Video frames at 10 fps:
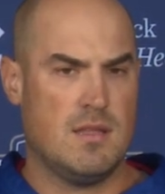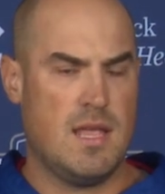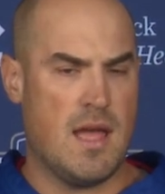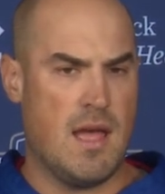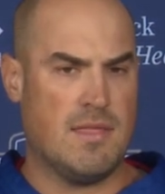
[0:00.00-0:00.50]

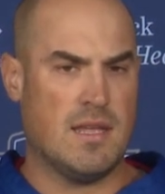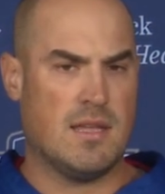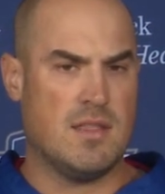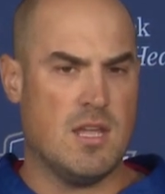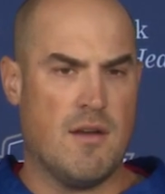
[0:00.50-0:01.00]
Yeah, I think
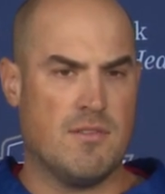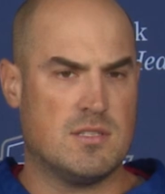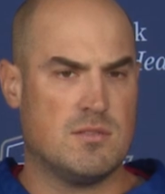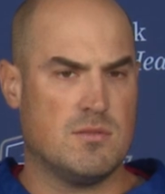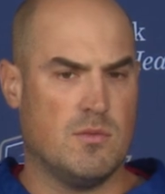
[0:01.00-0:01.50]
in the
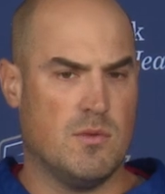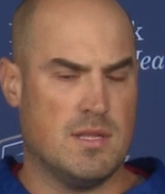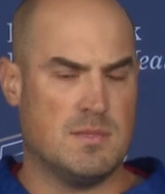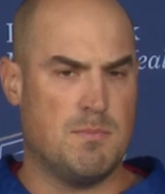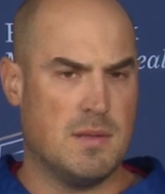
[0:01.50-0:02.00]
offense,
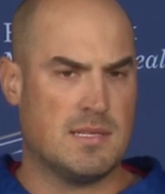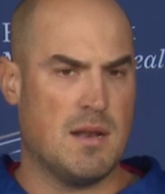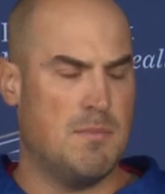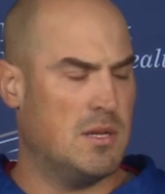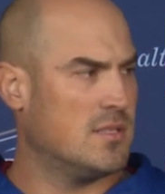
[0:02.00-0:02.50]
it's, it's kind
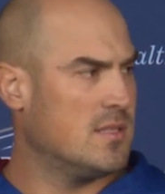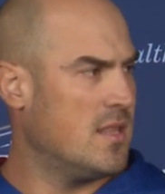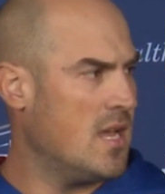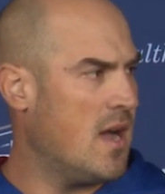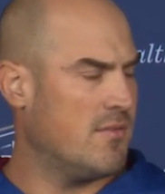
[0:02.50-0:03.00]
of built into
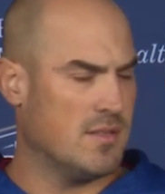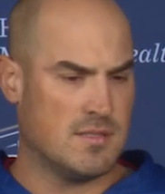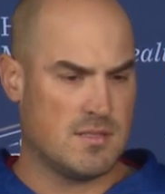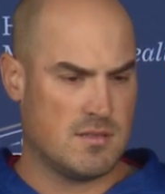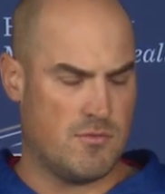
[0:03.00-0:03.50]
the
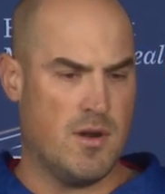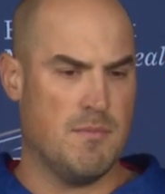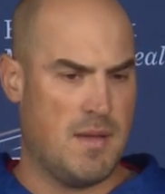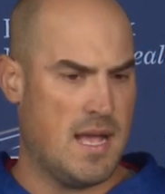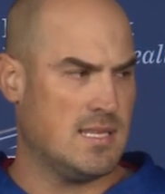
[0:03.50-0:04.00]
offense, run
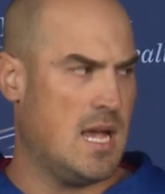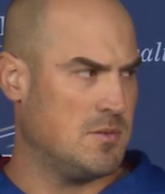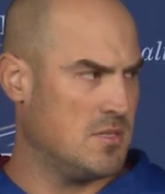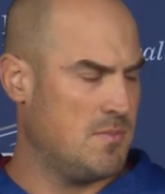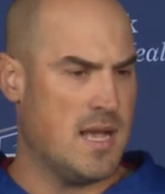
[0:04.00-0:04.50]
and pass
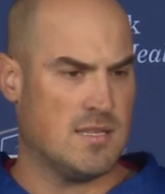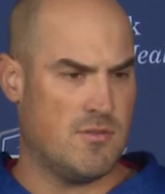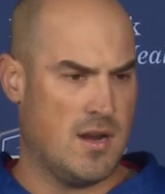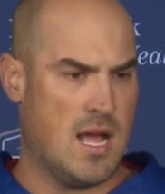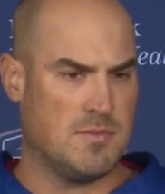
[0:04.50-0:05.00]
options, pass and
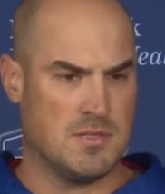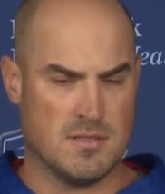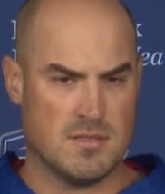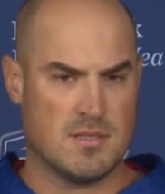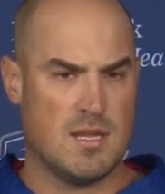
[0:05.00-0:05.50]
run
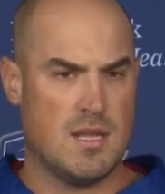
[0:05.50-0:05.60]
options.